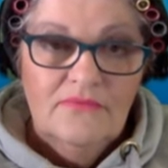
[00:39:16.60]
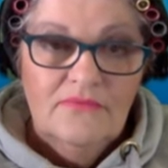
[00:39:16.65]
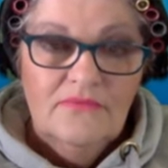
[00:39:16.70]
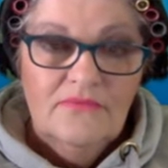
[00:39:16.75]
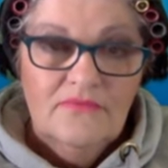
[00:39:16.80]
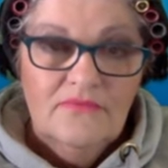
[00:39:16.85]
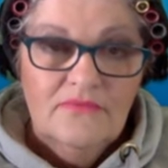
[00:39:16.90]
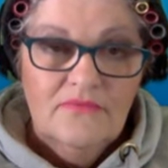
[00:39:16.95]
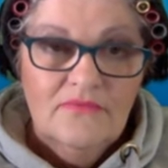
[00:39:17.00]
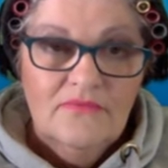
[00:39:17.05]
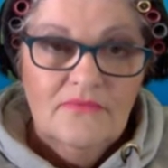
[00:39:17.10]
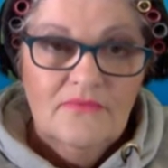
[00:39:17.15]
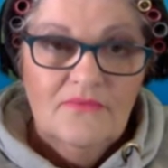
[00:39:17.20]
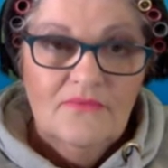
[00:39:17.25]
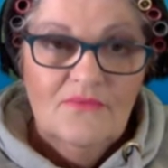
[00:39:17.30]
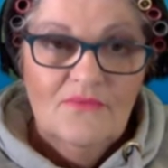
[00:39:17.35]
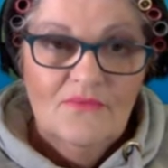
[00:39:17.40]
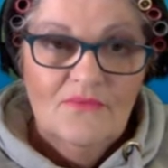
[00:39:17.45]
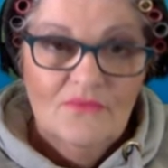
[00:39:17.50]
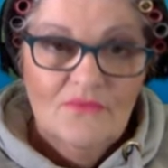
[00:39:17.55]

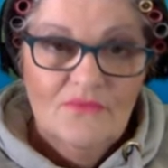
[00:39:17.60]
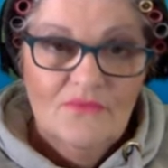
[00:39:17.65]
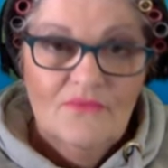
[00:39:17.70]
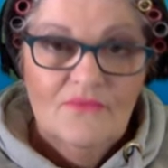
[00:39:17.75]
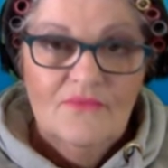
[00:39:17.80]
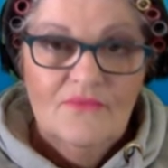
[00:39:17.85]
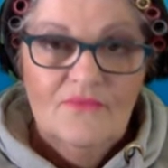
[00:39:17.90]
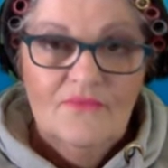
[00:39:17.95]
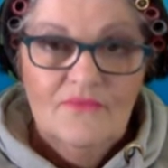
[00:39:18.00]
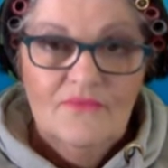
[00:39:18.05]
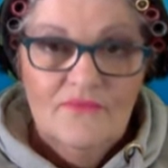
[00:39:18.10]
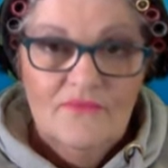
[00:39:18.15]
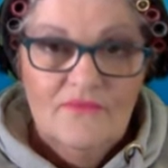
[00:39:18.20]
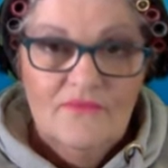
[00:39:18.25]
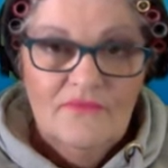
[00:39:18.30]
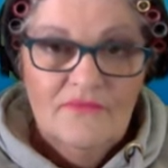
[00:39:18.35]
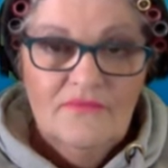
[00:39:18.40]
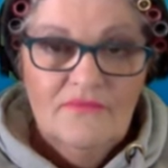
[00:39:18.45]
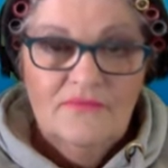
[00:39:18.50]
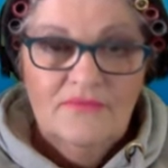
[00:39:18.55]

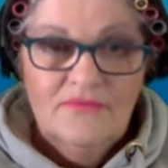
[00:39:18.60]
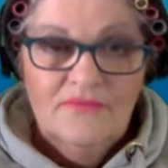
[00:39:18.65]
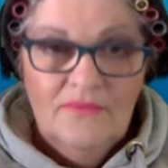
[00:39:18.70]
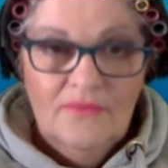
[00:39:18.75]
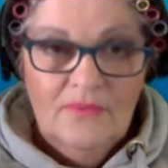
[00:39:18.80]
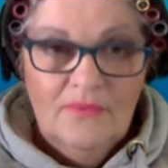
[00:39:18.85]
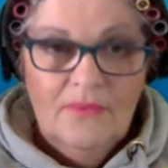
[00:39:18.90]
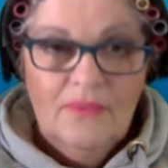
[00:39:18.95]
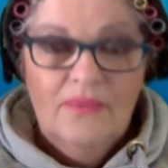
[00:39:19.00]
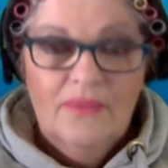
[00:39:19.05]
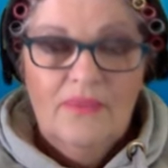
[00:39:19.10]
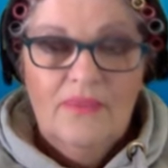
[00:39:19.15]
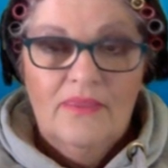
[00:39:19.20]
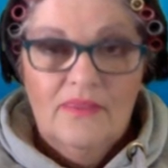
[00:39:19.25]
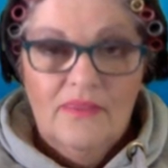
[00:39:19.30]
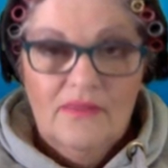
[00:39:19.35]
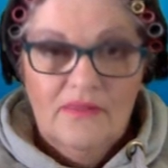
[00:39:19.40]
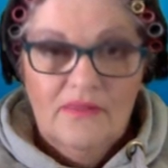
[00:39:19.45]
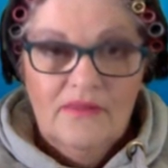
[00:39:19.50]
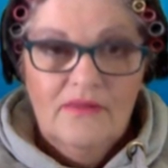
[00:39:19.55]

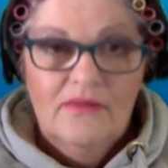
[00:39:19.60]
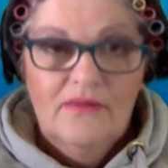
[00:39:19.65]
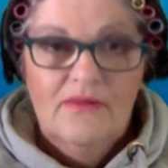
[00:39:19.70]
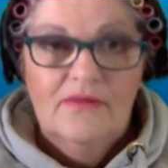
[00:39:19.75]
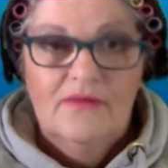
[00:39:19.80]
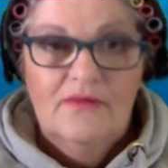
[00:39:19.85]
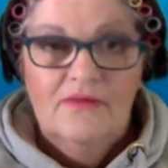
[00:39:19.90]
(silent)